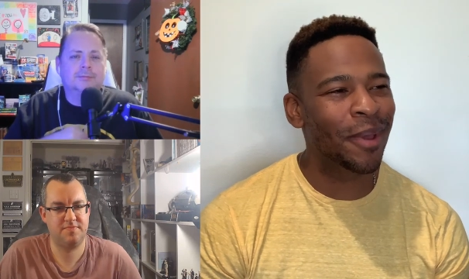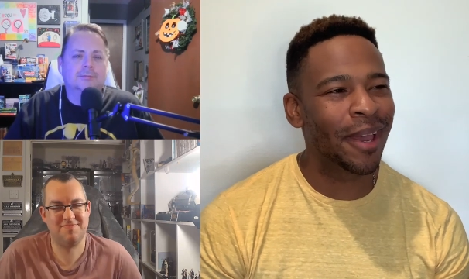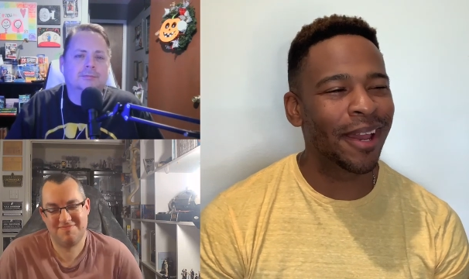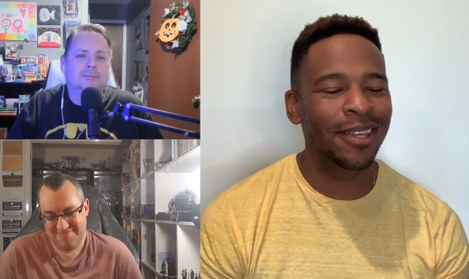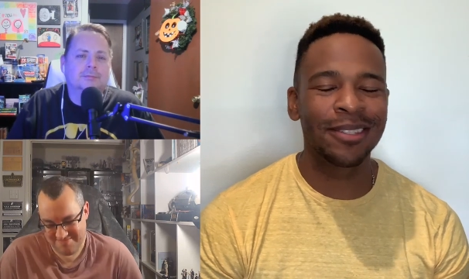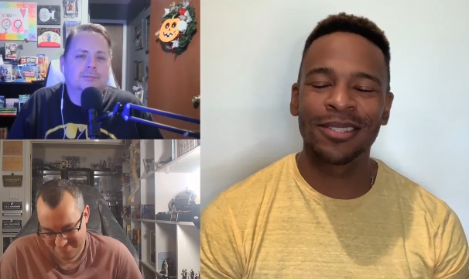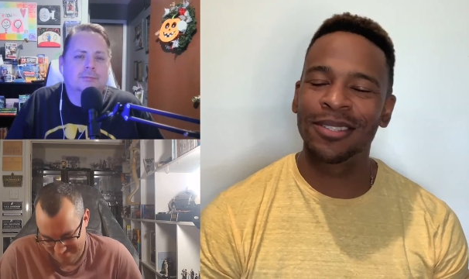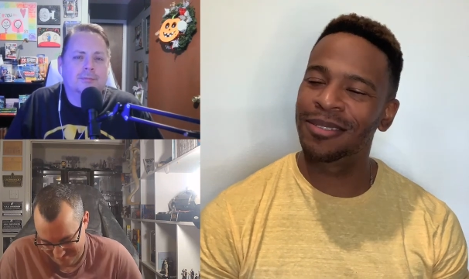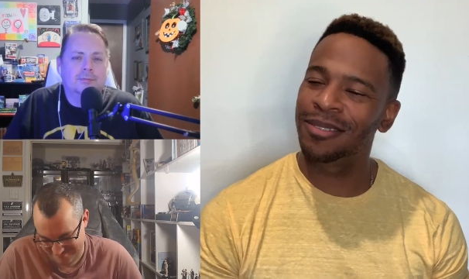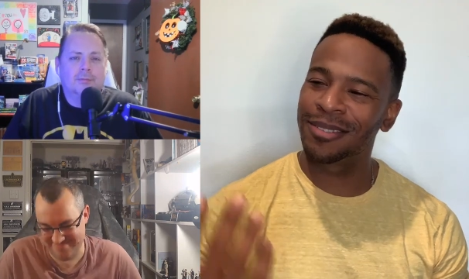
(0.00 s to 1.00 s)
Speaker 1: man.
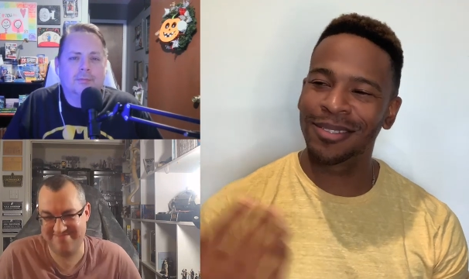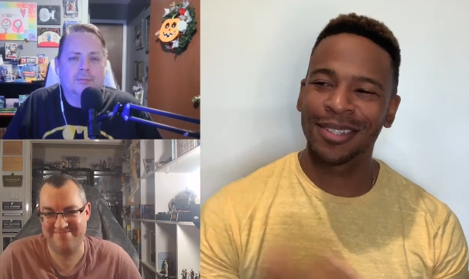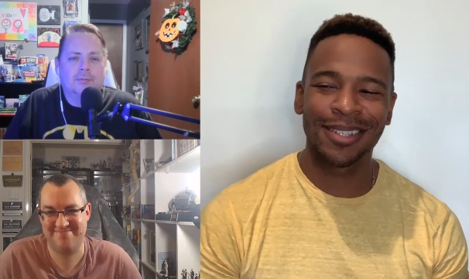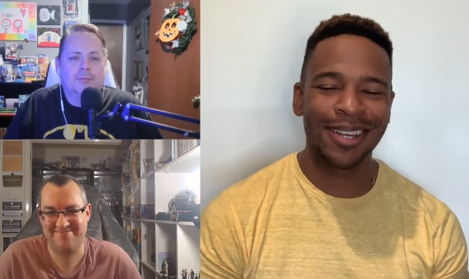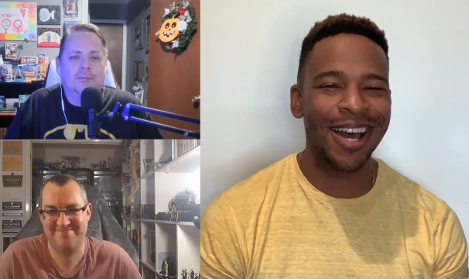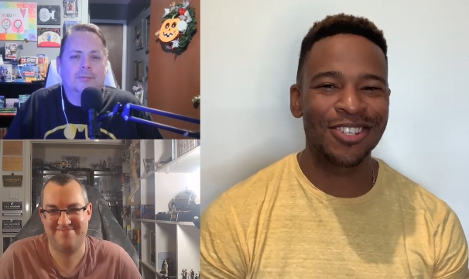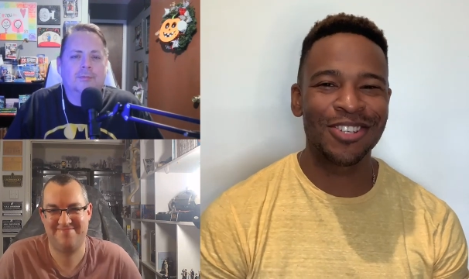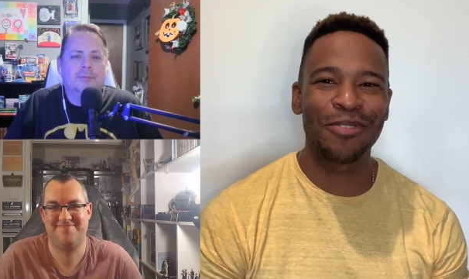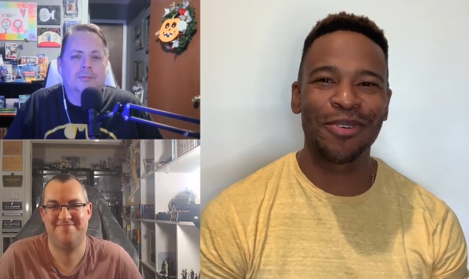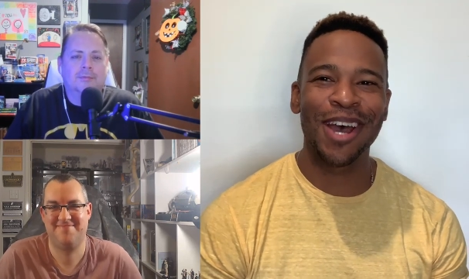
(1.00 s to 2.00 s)
I
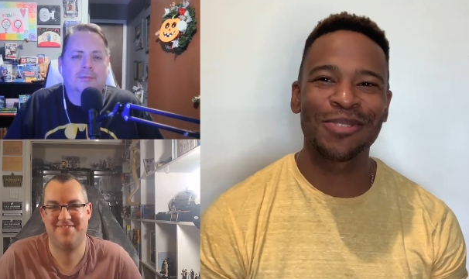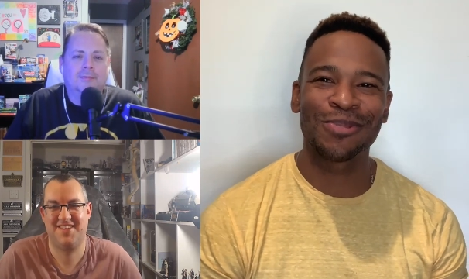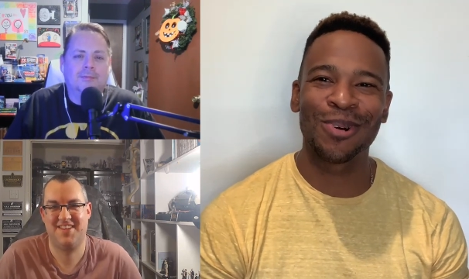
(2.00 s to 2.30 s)
should have asked